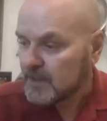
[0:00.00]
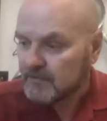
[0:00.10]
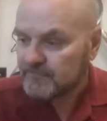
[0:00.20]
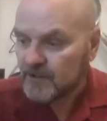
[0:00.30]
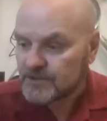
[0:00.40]

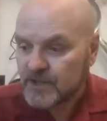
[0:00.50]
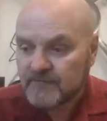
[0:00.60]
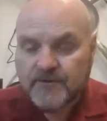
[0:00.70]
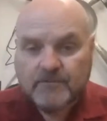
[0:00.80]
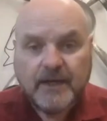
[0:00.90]
falls
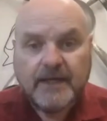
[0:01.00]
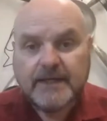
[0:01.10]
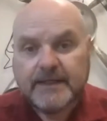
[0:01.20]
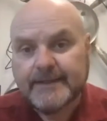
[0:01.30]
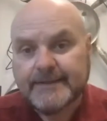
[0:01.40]
off their
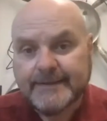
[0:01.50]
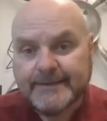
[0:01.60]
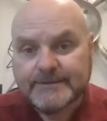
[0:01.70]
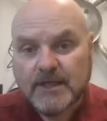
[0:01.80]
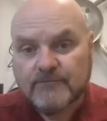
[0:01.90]
bike and
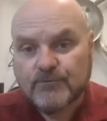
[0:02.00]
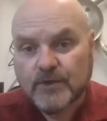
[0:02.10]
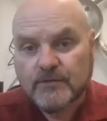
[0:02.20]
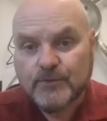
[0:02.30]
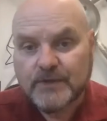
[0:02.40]
is off
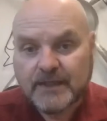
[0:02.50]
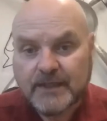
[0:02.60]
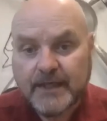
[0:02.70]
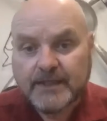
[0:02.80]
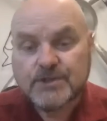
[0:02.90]
work with a
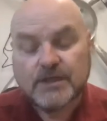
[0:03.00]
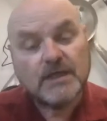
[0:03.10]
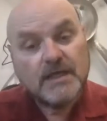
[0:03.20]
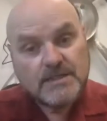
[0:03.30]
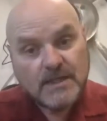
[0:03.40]
concussion,
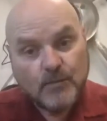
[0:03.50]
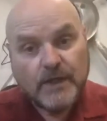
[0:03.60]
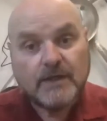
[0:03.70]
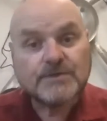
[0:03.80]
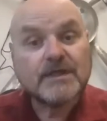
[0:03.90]
someone
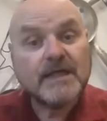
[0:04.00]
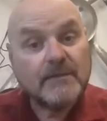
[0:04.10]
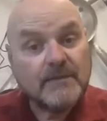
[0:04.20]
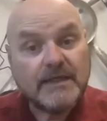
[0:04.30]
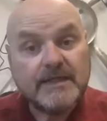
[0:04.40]
else can
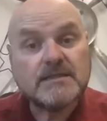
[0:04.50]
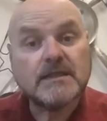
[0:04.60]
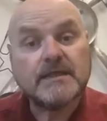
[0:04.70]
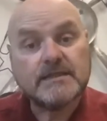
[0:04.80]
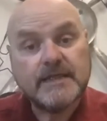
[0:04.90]
come in
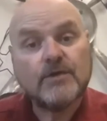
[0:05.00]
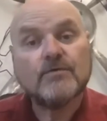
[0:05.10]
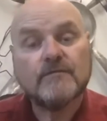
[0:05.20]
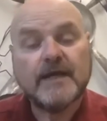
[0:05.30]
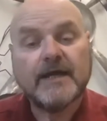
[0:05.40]
easily and take
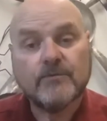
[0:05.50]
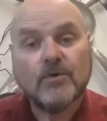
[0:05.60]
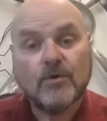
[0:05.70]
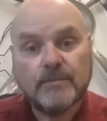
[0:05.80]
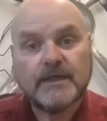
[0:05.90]
over that
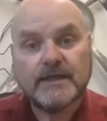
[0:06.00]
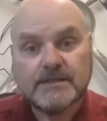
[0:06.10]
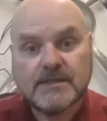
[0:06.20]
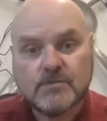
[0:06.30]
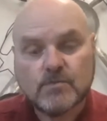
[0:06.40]
role because
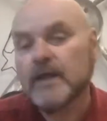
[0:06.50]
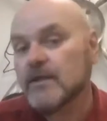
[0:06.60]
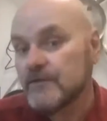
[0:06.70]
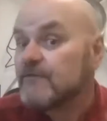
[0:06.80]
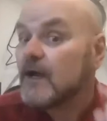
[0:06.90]
it's
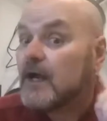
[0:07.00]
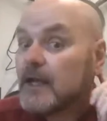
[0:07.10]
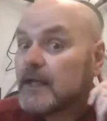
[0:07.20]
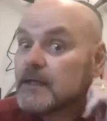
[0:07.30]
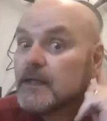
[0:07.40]

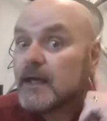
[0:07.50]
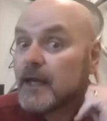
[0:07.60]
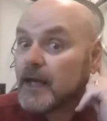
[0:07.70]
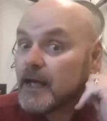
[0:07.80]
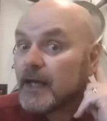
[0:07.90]
well-defined,
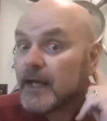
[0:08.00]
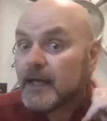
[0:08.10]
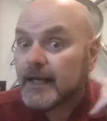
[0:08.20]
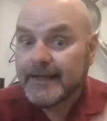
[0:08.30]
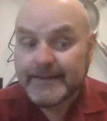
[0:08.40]

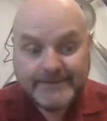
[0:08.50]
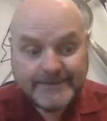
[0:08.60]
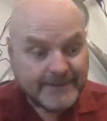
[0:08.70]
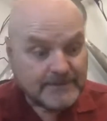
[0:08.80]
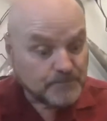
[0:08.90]
and
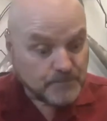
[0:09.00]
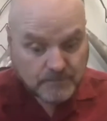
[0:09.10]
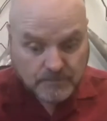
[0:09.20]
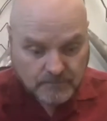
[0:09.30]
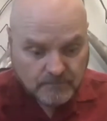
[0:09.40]

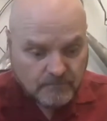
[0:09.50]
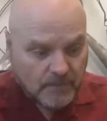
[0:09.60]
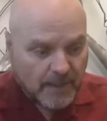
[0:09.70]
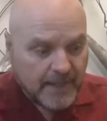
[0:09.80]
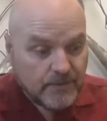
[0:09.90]

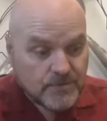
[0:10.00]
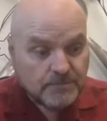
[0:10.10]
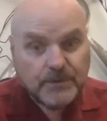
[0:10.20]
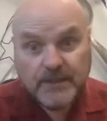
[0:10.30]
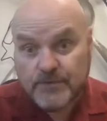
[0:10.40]

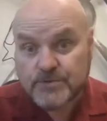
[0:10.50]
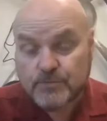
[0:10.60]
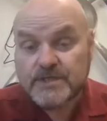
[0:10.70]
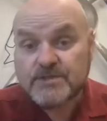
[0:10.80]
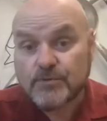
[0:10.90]
there's a
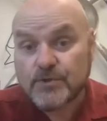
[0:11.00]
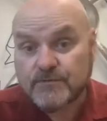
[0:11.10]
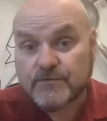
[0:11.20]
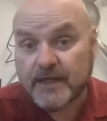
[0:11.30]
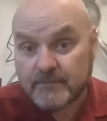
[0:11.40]
resource
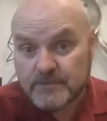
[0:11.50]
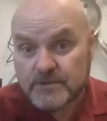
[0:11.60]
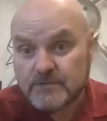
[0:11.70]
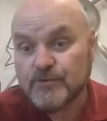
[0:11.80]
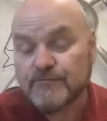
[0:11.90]
for them
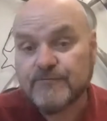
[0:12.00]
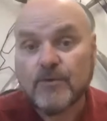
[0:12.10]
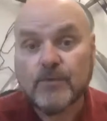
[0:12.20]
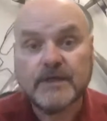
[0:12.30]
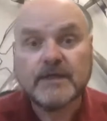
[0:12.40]
to move
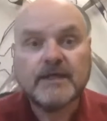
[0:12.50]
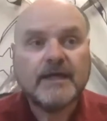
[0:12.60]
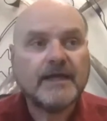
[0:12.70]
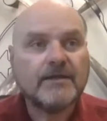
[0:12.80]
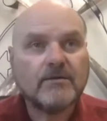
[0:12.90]
forward,
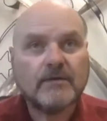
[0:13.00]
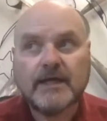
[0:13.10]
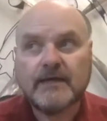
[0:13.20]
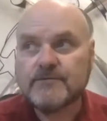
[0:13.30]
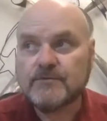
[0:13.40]
and you don't
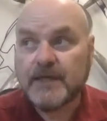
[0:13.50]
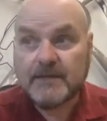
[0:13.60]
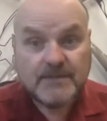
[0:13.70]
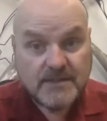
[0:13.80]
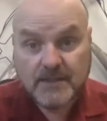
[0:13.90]
have to
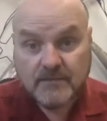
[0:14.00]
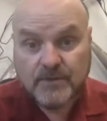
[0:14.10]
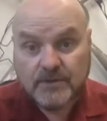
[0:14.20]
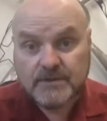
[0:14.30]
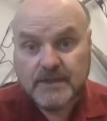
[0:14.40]
babysit them
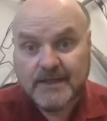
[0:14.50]
there and